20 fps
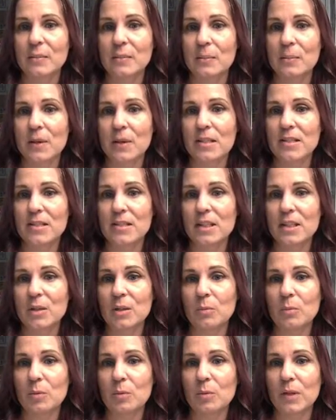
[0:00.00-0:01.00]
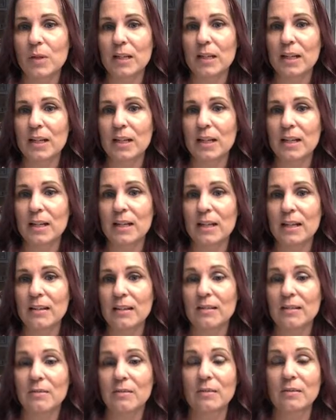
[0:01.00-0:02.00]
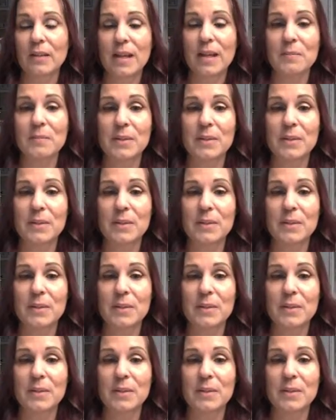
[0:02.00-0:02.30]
must equal 180 right?